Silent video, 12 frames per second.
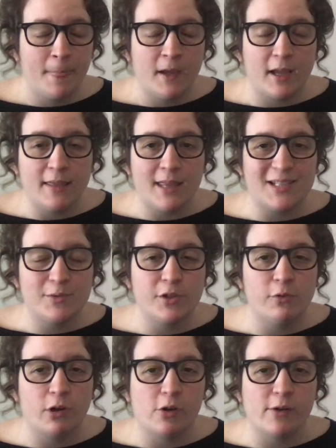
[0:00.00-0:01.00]
Okay, that's what
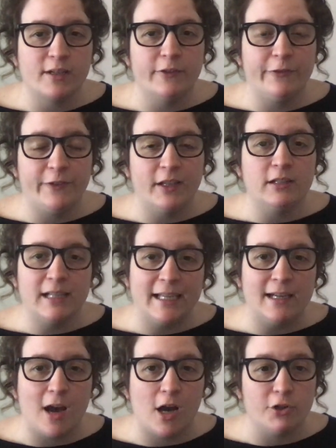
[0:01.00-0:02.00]
you are going to fill
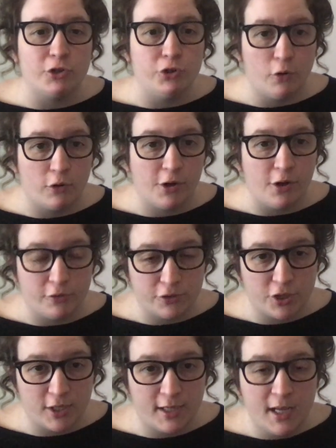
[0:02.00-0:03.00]
in on your note
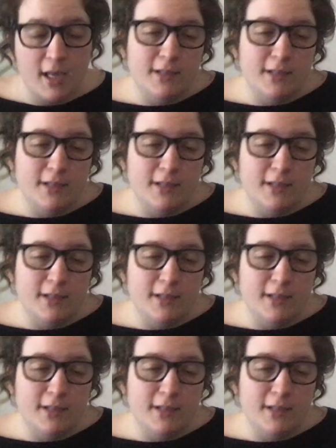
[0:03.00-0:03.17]
sheet.